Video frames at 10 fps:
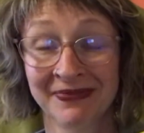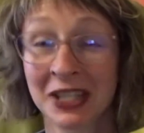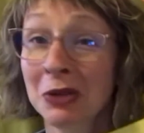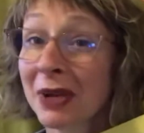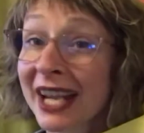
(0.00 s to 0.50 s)

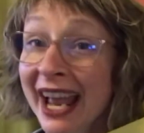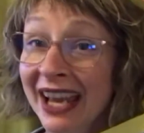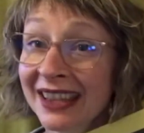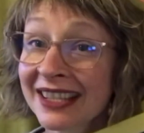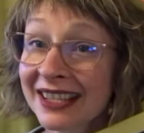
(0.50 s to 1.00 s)
You could
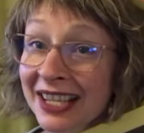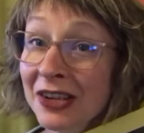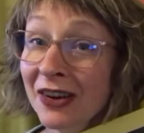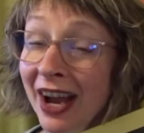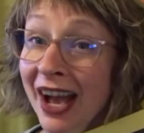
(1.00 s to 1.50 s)
hang this in
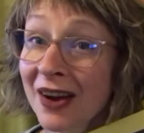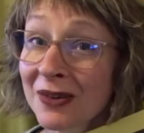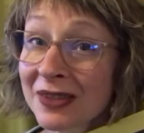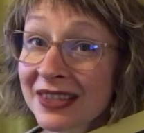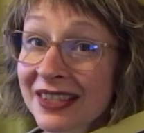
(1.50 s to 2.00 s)
your
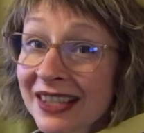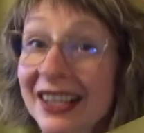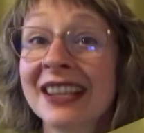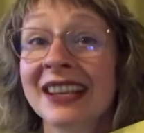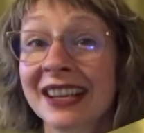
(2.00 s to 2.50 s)
house
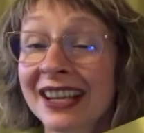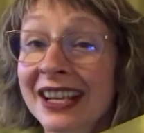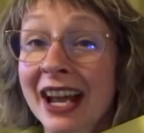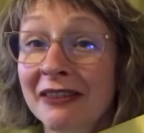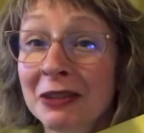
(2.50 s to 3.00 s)

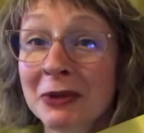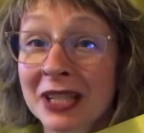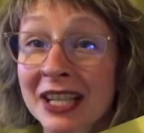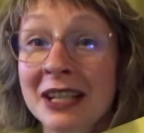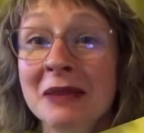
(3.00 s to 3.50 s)
and everyone
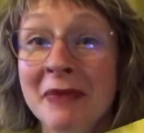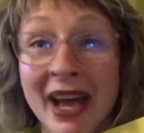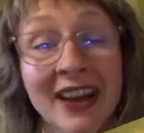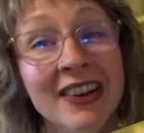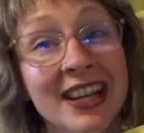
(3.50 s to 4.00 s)
can
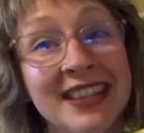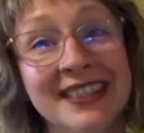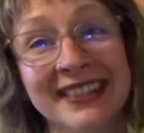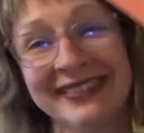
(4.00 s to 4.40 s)
admire it.